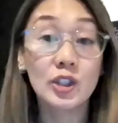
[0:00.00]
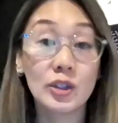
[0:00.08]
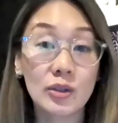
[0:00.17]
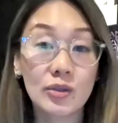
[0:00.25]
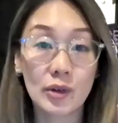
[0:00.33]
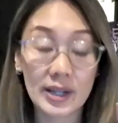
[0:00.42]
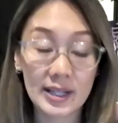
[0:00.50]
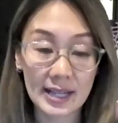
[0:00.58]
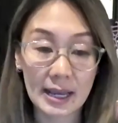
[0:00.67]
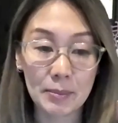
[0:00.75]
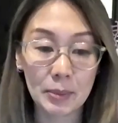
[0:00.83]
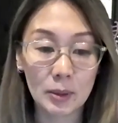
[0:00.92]
you know for
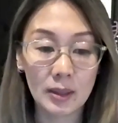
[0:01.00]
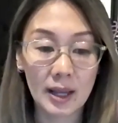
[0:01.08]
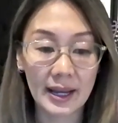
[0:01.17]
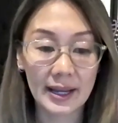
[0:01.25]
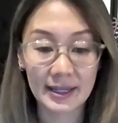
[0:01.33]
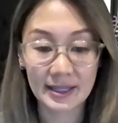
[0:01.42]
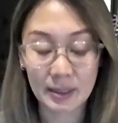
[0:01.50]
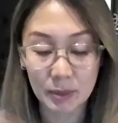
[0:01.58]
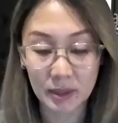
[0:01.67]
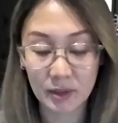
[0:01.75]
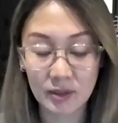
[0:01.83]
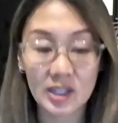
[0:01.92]
example i had
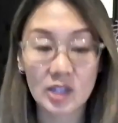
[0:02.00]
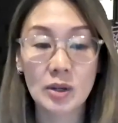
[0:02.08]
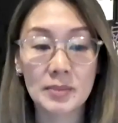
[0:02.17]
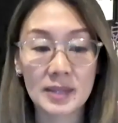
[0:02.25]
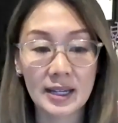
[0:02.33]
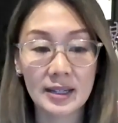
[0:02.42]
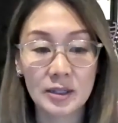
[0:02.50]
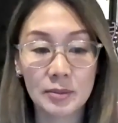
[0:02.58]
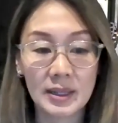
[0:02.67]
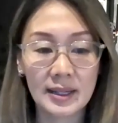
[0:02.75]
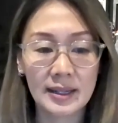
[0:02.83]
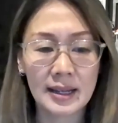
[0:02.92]
someone on this trip say
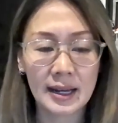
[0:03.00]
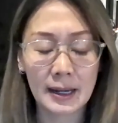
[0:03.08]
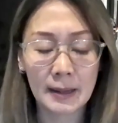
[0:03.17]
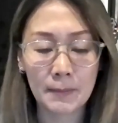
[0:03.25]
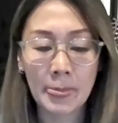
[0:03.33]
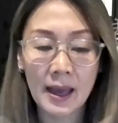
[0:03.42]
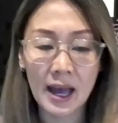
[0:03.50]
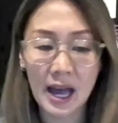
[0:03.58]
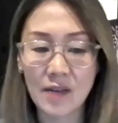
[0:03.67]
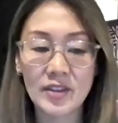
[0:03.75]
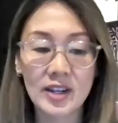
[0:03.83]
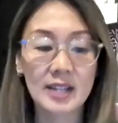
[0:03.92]
to me um
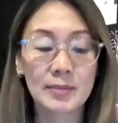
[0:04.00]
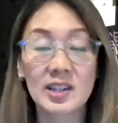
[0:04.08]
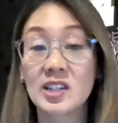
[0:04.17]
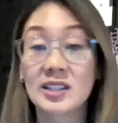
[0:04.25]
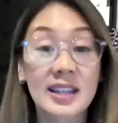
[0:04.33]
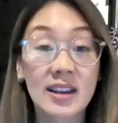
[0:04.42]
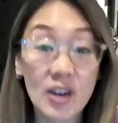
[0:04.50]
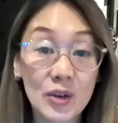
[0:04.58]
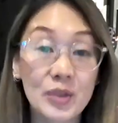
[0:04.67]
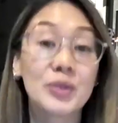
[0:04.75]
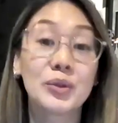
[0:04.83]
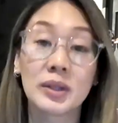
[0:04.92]
after i had mentioned it's like
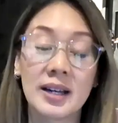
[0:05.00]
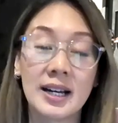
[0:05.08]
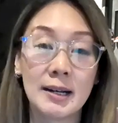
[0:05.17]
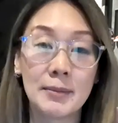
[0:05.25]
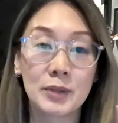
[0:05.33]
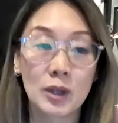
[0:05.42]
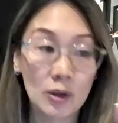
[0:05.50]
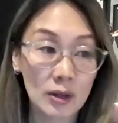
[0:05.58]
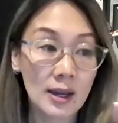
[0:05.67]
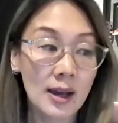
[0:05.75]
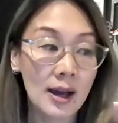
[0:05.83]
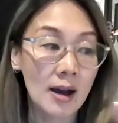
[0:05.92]
oh you'll um
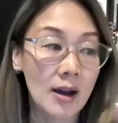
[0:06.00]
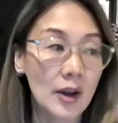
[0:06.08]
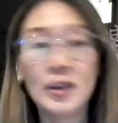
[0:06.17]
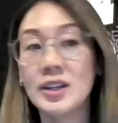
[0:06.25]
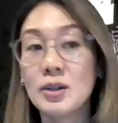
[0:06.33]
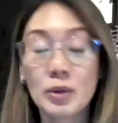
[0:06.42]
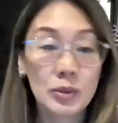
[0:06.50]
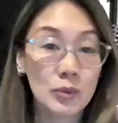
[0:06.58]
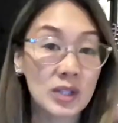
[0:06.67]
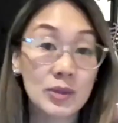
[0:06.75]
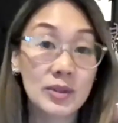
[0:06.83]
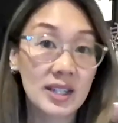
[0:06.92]
go oh yeah
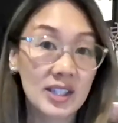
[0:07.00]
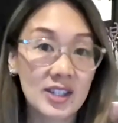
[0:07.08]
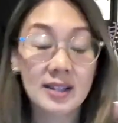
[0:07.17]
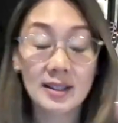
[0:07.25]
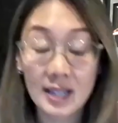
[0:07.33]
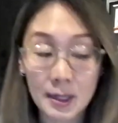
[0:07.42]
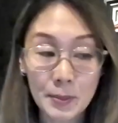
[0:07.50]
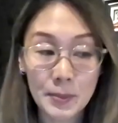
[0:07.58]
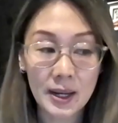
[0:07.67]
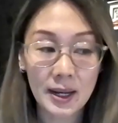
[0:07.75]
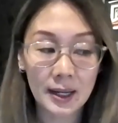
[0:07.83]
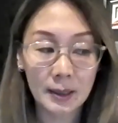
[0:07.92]
when once we get to the club
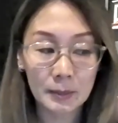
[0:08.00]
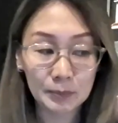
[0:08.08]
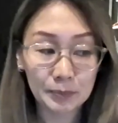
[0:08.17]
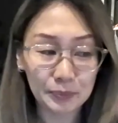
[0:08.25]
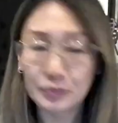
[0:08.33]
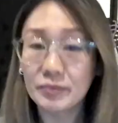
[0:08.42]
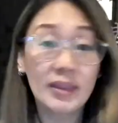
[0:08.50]
um